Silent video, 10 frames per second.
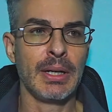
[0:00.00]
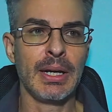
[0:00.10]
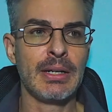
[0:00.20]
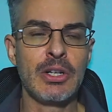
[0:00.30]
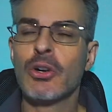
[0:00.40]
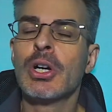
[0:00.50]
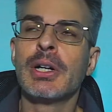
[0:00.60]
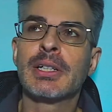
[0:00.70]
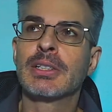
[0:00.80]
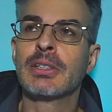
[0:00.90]
And
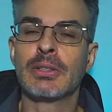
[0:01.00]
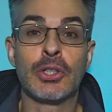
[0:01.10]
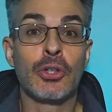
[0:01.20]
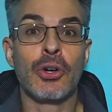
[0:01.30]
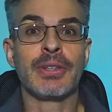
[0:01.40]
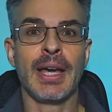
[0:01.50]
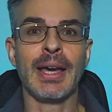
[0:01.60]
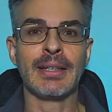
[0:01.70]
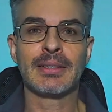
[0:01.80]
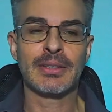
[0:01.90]
because in good old
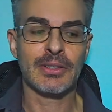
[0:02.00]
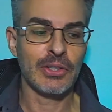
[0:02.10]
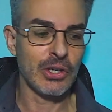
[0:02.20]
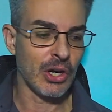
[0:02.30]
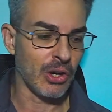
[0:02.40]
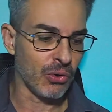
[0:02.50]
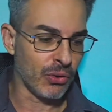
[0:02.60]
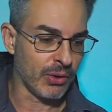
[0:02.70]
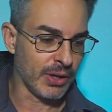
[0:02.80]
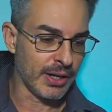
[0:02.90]
days,
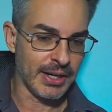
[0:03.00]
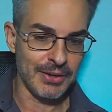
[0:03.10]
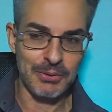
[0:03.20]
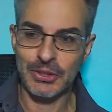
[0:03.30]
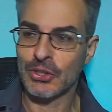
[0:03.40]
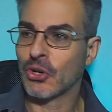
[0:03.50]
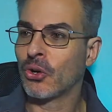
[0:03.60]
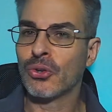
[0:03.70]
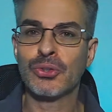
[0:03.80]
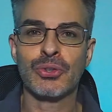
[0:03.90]
when you
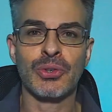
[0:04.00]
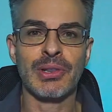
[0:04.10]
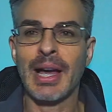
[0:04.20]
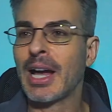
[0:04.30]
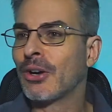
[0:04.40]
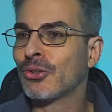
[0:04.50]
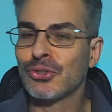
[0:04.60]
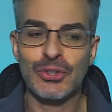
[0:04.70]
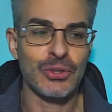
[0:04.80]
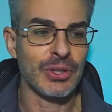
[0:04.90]
go to a
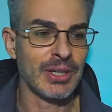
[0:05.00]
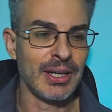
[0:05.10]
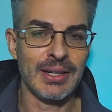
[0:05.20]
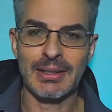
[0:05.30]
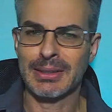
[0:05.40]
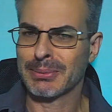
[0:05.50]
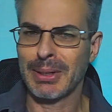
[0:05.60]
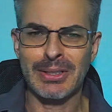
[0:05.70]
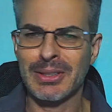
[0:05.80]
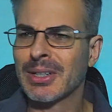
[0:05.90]
lounge, or again, like
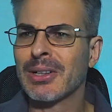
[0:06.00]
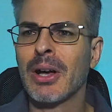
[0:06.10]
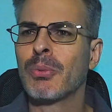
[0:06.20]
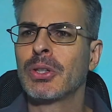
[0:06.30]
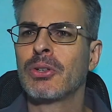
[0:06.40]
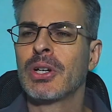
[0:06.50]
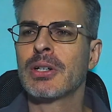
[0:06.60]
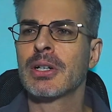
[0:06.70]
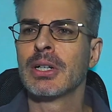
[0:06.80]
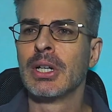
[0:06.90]
especially a club when you're
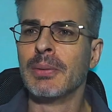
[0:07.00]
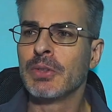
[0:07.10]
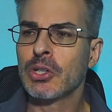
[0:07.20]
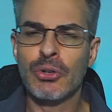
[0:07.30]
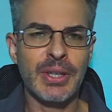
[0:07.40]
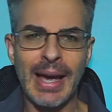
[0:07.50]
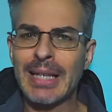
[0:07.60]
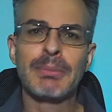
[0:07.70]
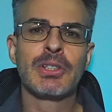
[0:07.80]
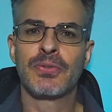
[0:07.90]
younger, the
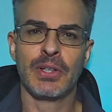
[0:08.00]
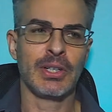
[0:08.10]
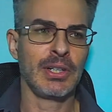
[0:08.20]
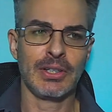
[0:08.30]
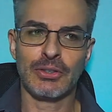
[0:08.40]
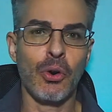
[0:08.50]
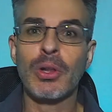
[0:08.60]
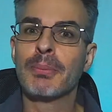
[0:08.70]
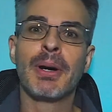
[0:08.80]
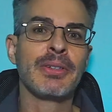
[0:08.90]
atmosphere is
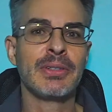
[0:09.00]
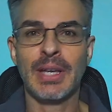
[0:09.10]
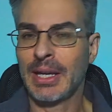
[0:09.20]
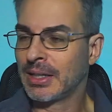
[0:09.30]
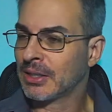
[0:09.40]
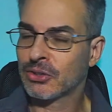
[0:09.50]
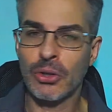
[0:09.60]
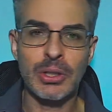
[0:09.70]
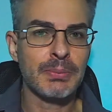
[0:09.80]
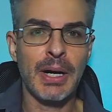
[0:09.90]
all about the dating. It's
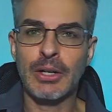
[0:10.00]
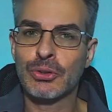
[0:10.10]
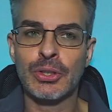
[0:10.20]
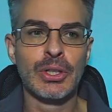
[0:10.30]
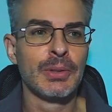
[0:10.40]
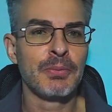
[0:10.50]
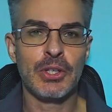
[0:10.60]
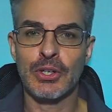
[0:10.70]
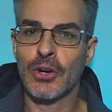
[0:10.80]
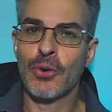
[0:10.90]
all about
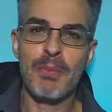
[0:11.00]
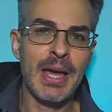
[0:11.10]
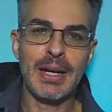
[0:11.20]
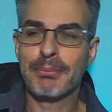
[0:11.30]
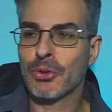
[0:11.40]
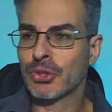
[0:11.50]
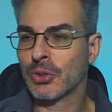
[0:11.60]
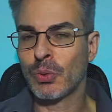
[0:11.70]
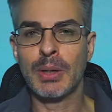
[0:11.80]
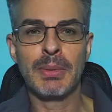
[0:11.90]
men
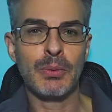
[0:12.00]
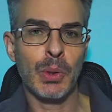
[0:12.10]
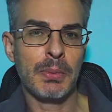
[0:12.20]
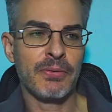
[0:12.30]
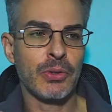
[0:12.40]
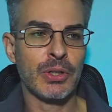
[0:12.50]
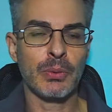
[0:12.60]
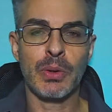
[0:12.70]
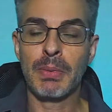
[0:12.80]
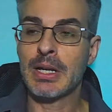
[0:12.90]
approaching women, women flirting
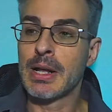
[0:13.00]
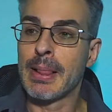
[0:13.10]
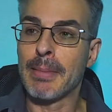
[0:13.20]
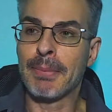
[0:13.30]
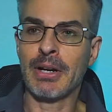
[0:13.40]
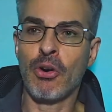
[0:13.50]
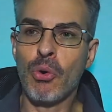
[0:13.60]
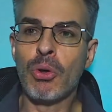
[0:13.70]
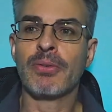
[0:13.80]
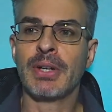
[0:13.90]
with men. But
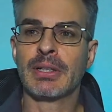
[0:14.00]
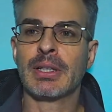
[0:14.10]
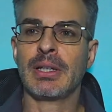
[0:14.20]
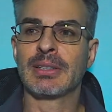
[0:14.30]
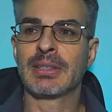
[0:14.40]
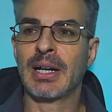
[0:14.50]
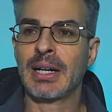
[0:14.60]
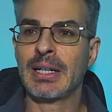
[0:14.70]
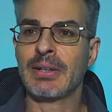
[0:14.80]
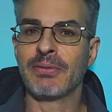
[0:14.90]
all of it is
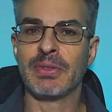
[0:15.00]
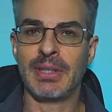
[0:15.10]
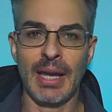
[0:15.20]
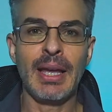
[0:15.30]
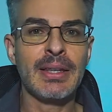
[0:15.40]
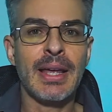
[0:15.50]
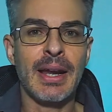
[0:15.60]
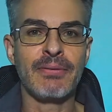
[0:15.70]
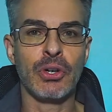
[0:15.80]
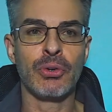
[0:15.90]
kind of dead, that
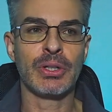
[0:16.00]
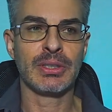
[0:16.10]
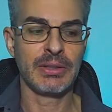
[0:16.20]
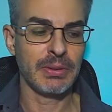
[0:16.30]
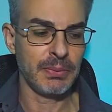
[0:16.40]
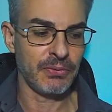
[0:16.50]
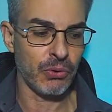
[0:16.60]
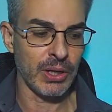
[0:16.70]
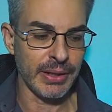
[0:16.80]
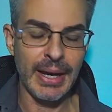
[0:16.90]
I've noticed even
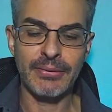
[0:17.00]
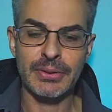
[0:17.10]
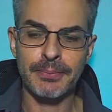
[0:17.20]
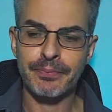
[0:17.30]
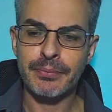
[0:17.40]
before I left.